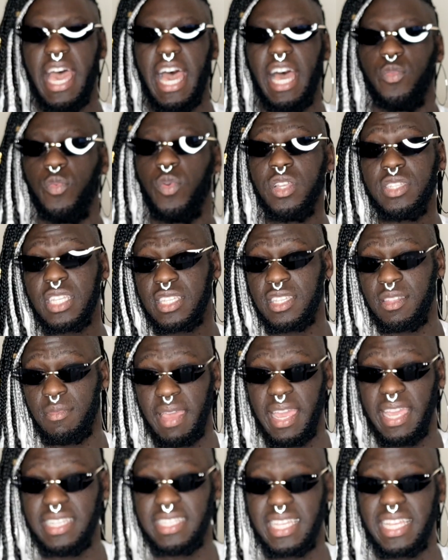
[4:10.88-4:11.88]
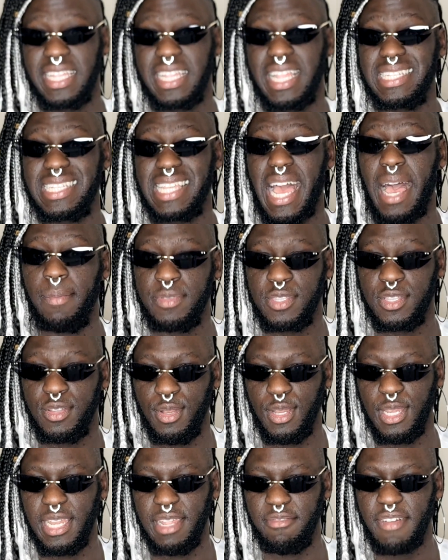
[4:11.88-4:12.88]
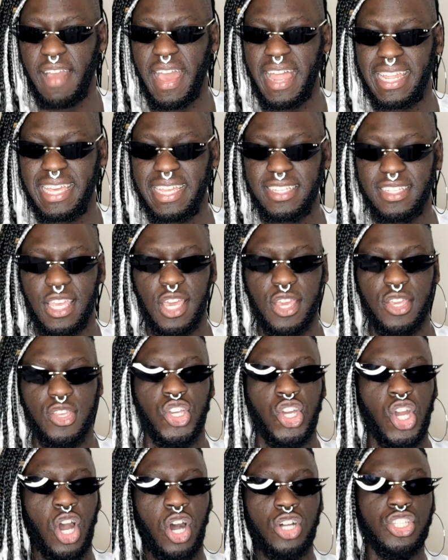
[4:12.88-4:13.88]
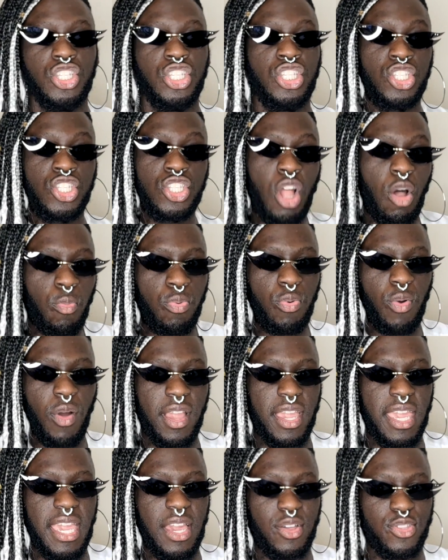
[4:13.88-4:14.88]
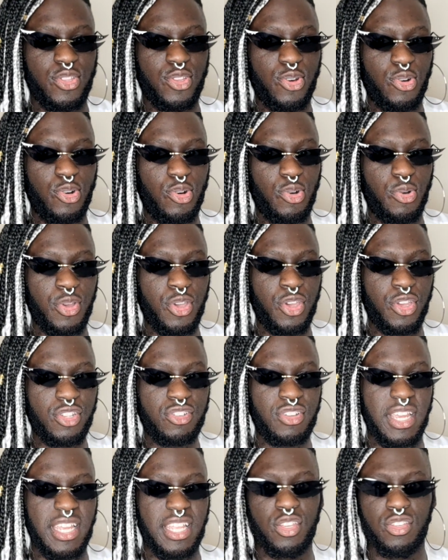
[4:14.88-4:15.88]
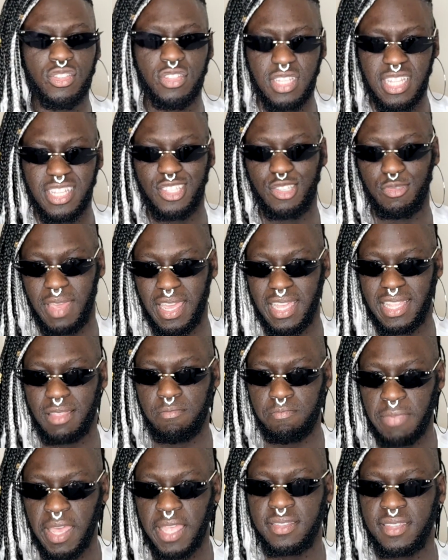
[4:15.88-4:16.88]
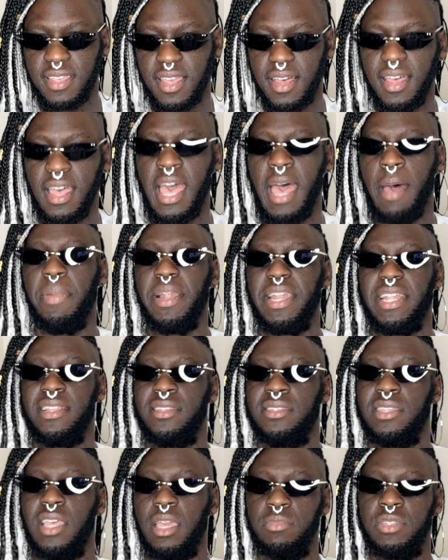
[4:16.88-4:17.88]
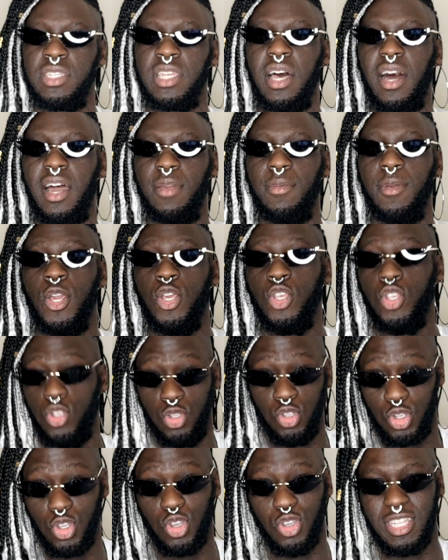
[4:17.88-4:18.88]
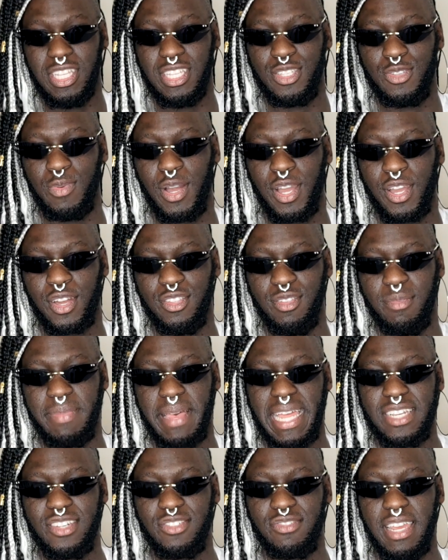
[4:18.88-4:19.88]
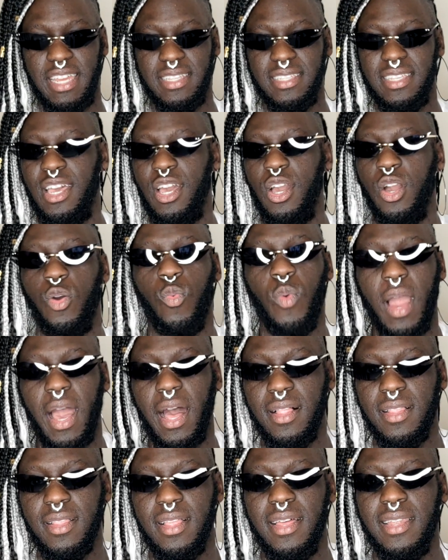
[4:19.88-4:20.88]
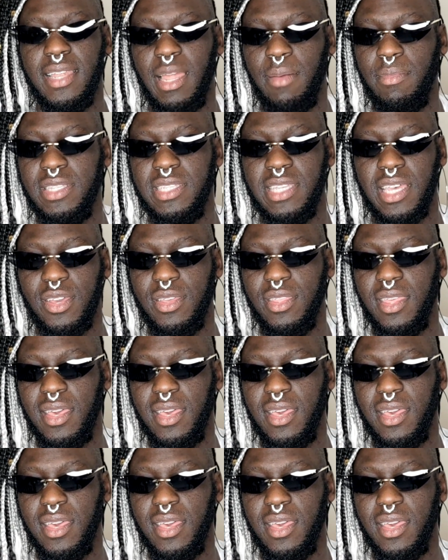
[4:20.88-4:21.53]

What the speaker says: And whilst that's amazing and that's absolutely valid, you can't stop working on your good trait because you need to make them better. But at the same time, you do need to work on your bad trait. Well, let me tell you